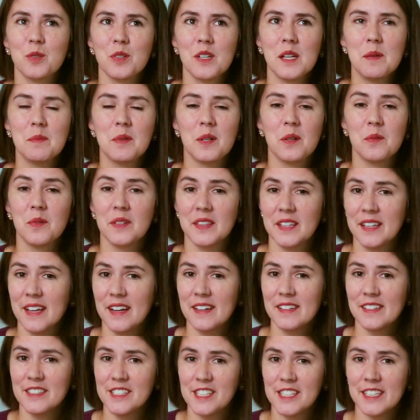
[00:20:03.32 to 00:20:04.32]
creamer with the
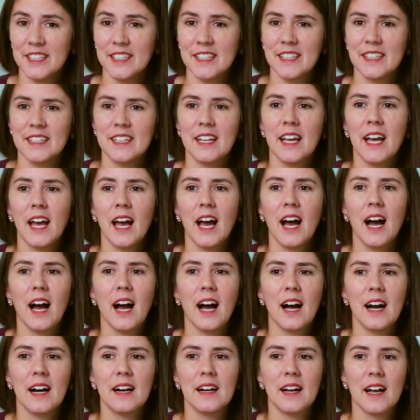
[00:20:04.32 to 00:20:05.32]
carrageenan
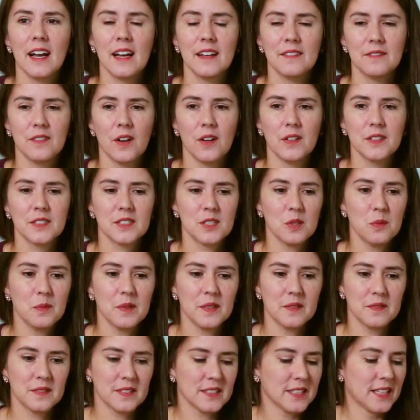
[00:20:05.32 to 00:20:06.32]
have also
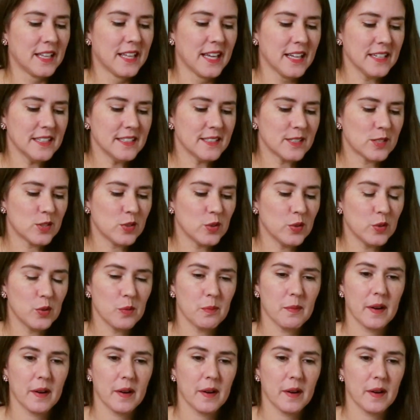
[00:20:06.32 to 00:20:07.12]
been related to